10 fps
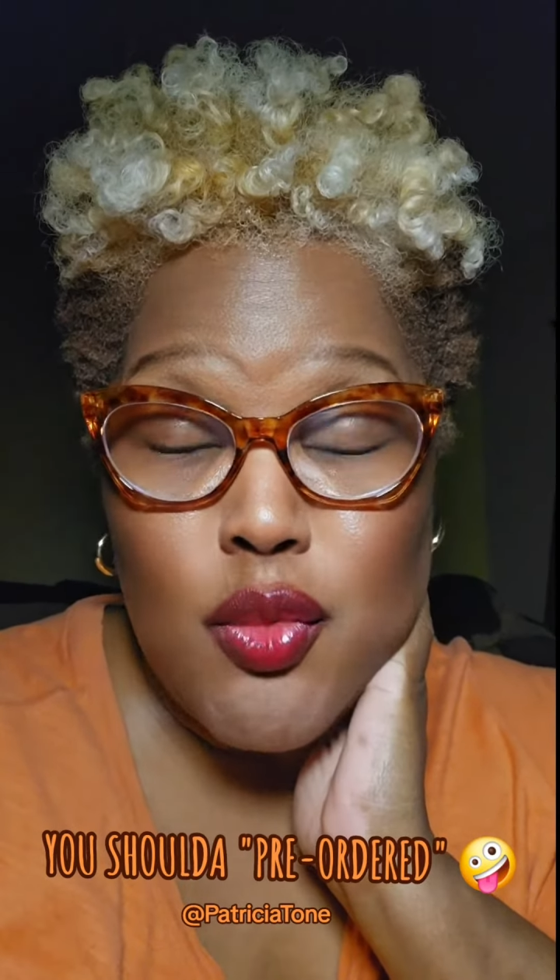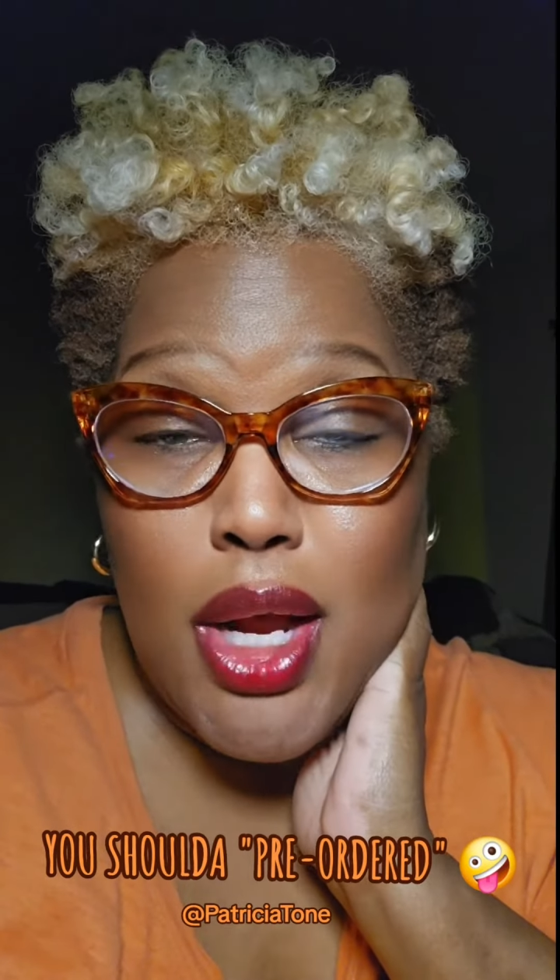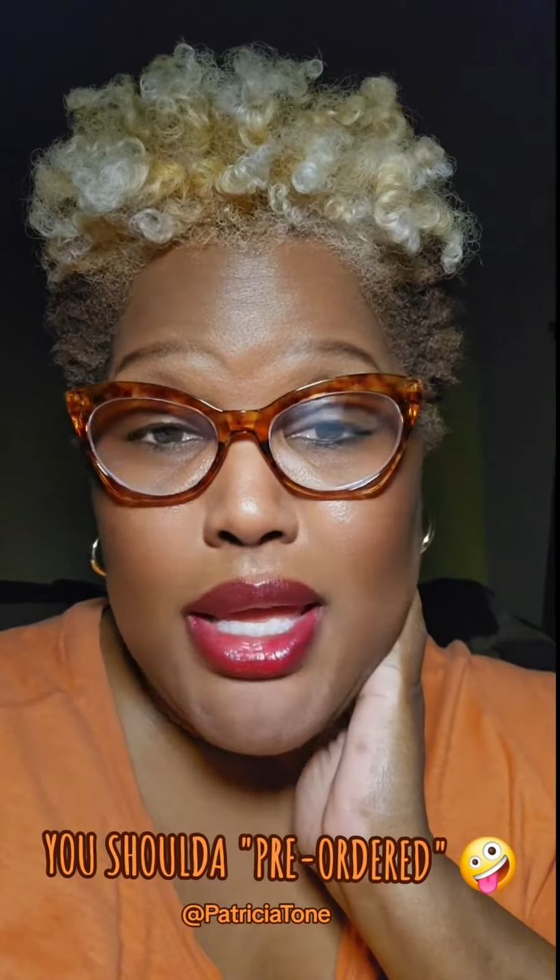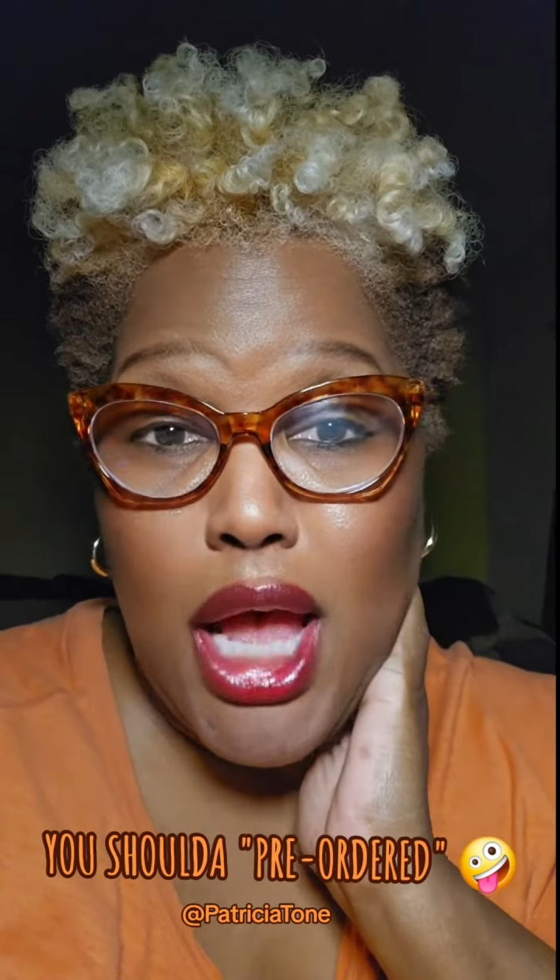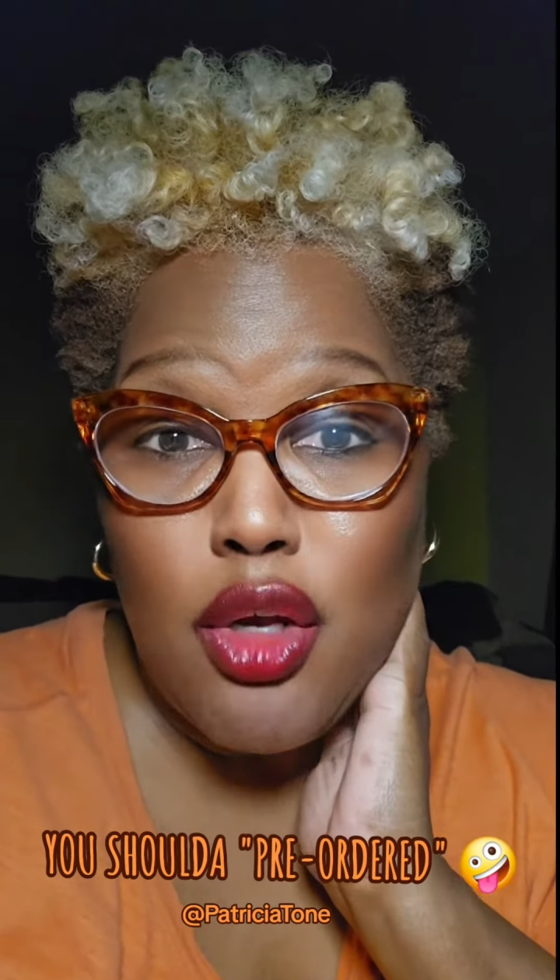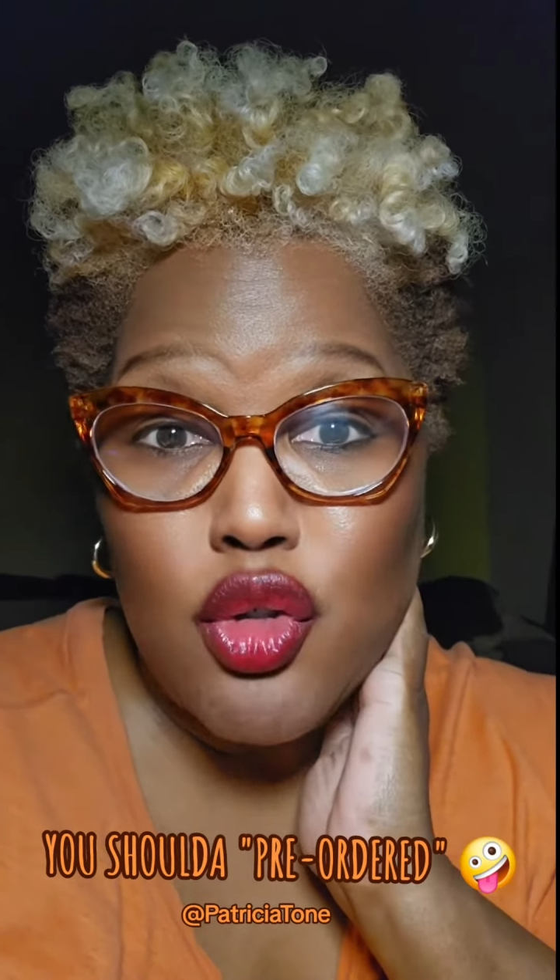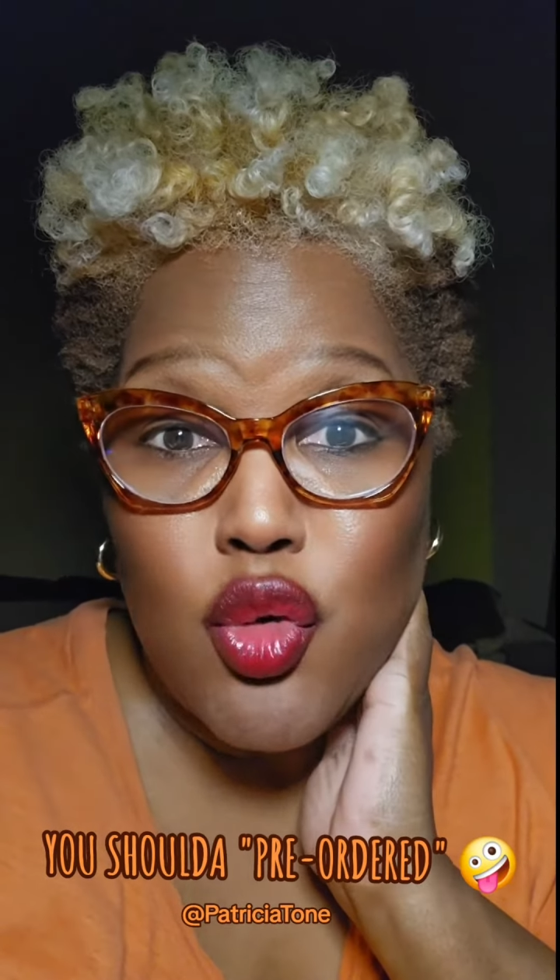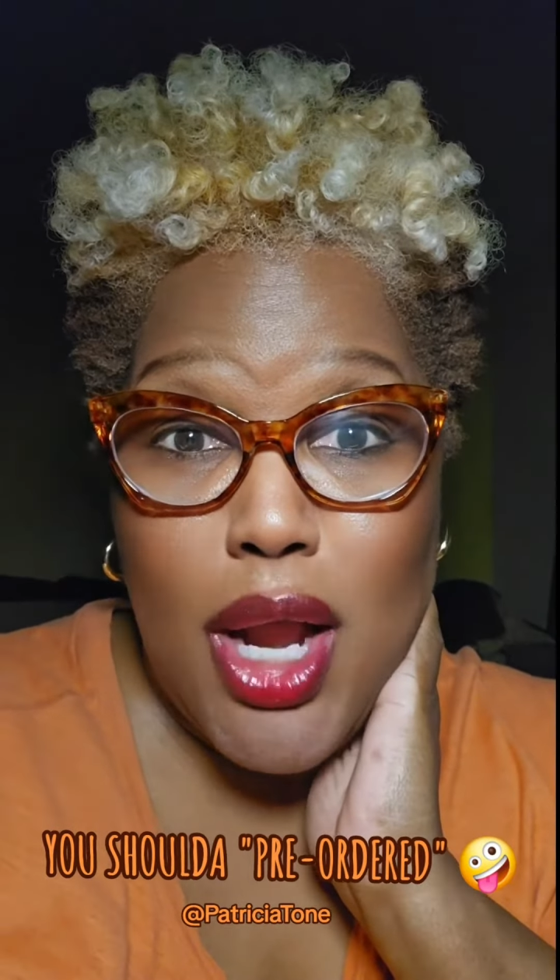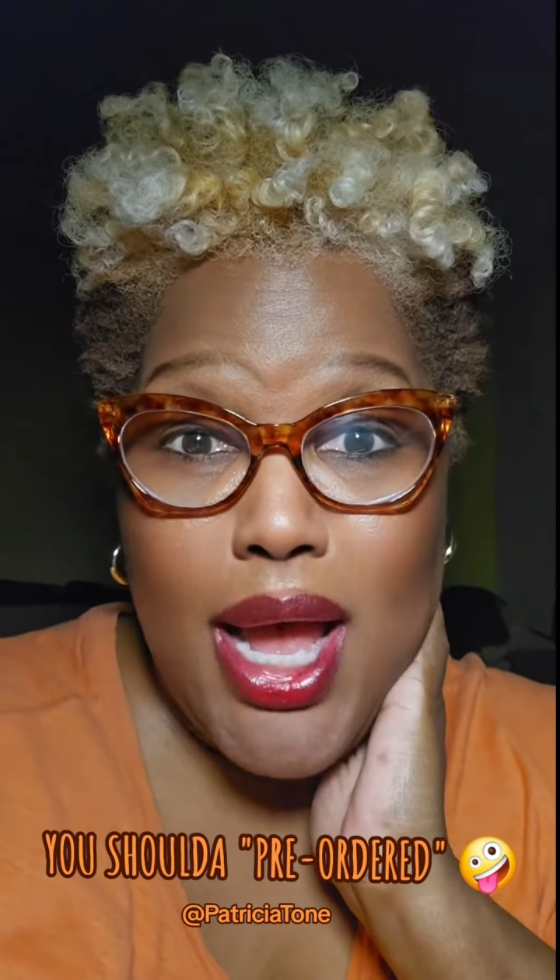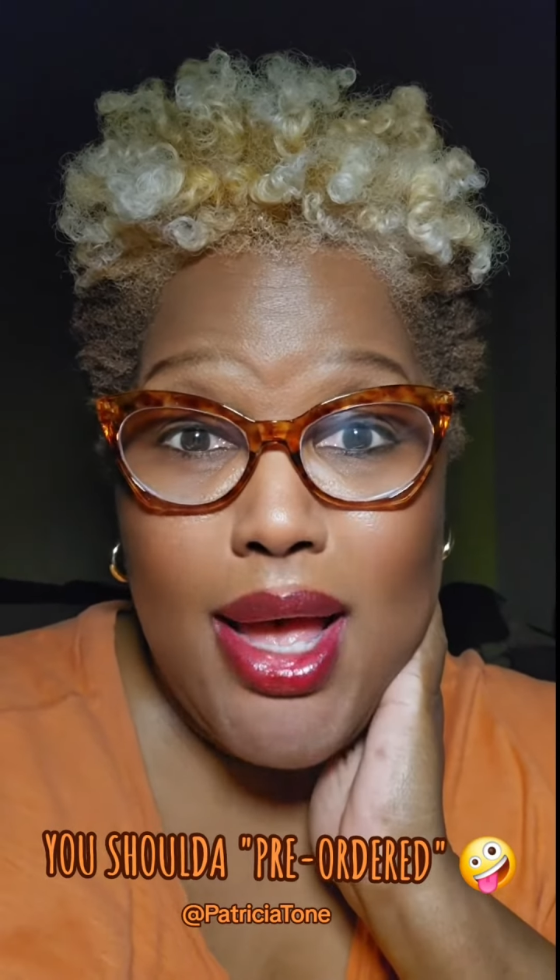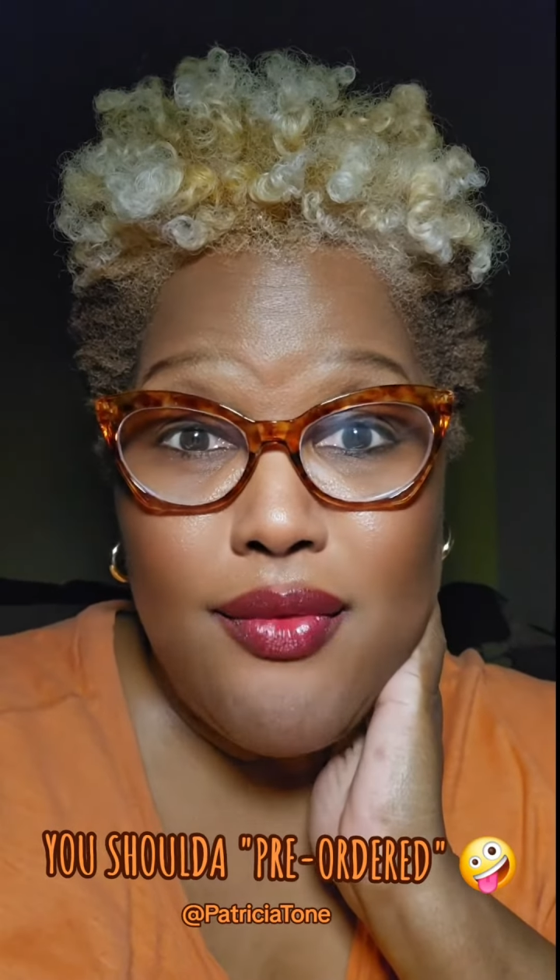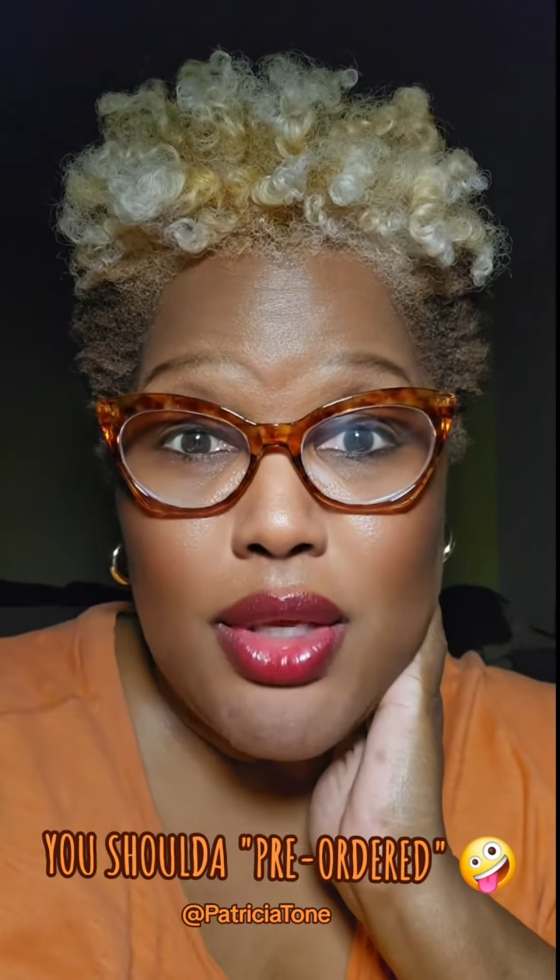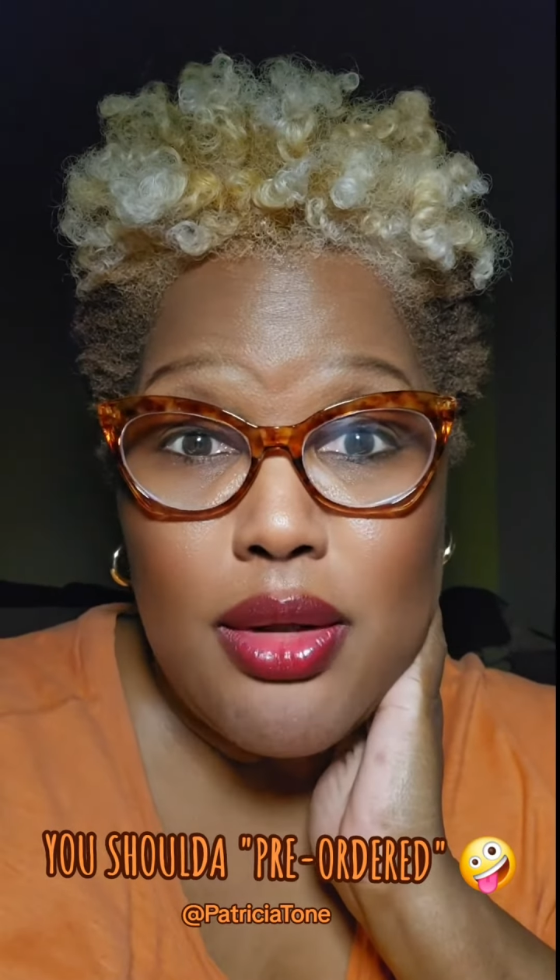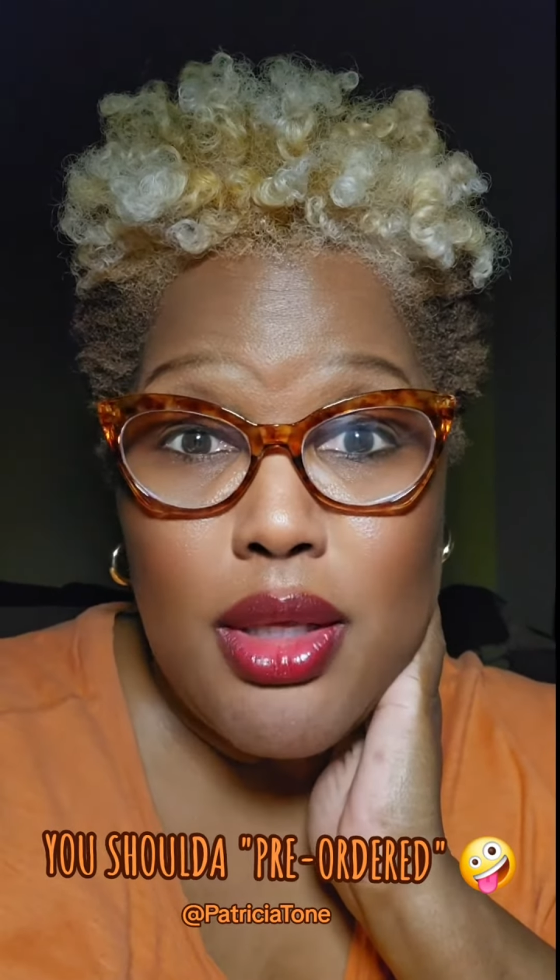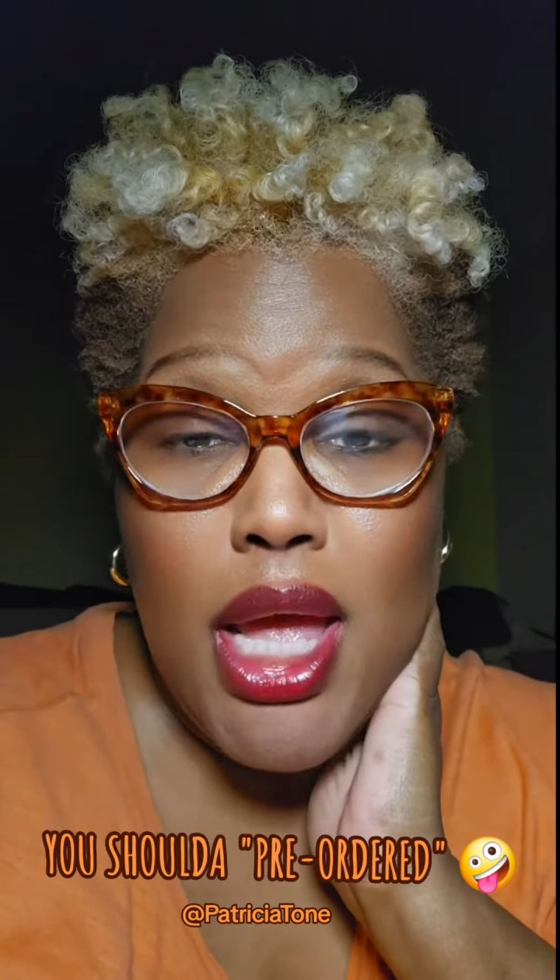while y'all
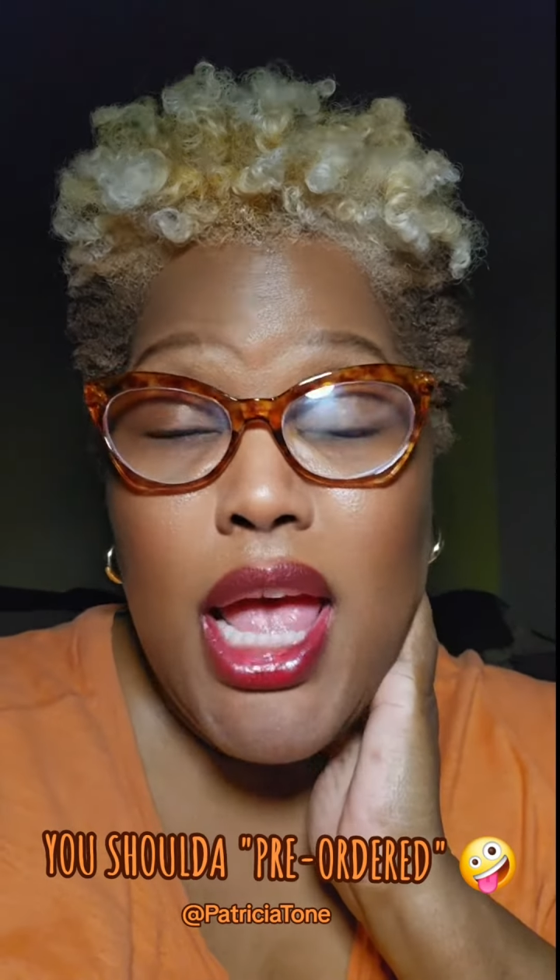driving.